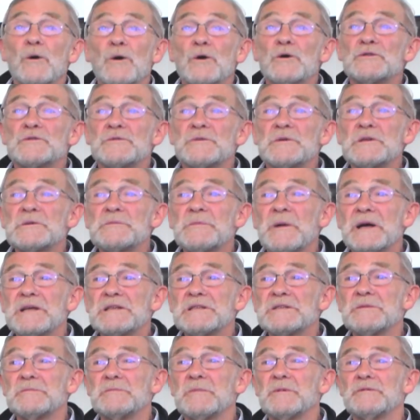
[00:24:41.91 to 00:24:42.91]
Who's
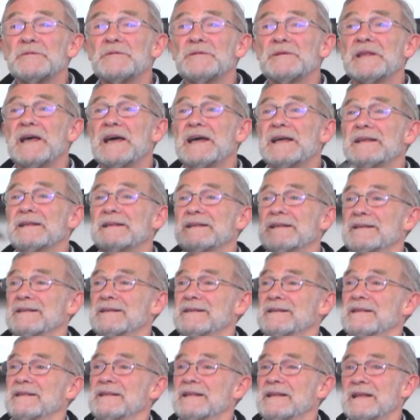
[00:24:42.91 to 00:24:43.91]
responsible for that?
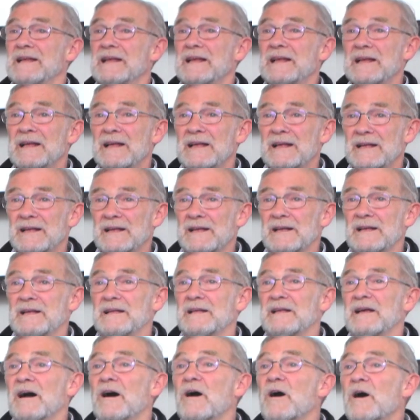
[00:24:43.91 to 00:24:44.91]

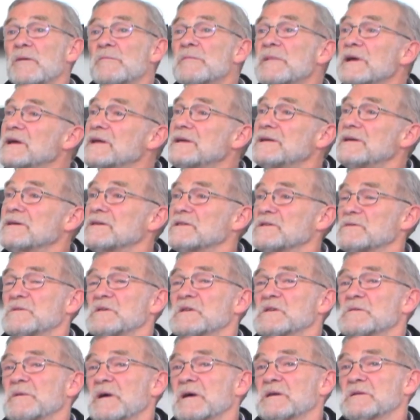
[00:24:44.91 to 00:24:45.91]
Our media is
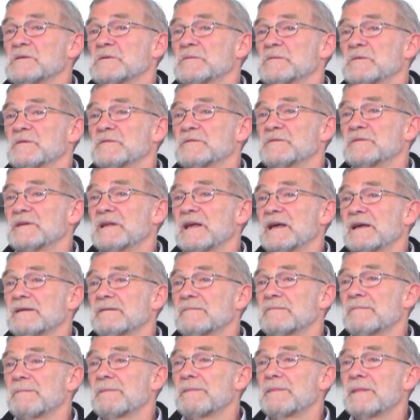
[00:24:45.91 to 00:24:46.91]
responsible for that.
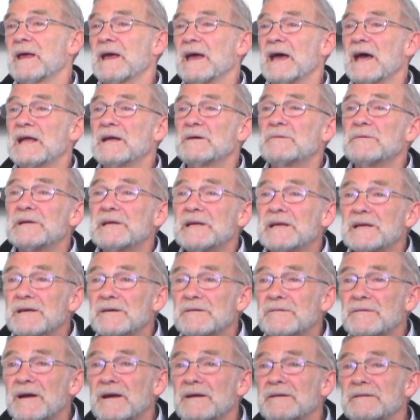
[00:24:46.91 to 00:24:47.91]
How do we
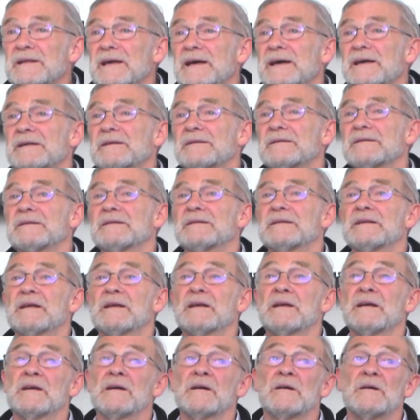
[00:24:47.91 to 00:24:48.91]
get around that?
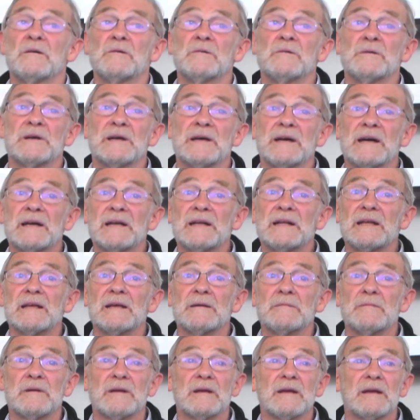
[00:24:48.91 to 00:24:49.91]
We got to
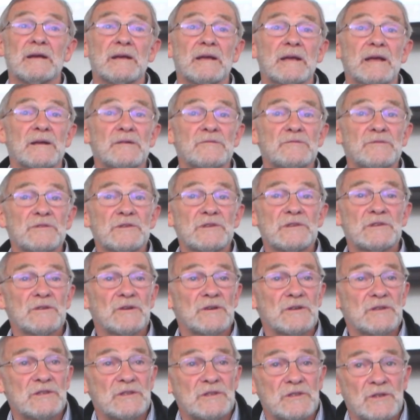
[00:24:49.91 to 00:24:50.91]
interest
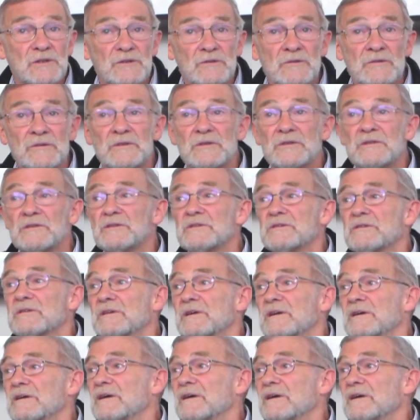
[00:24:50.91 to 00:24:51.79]
our students,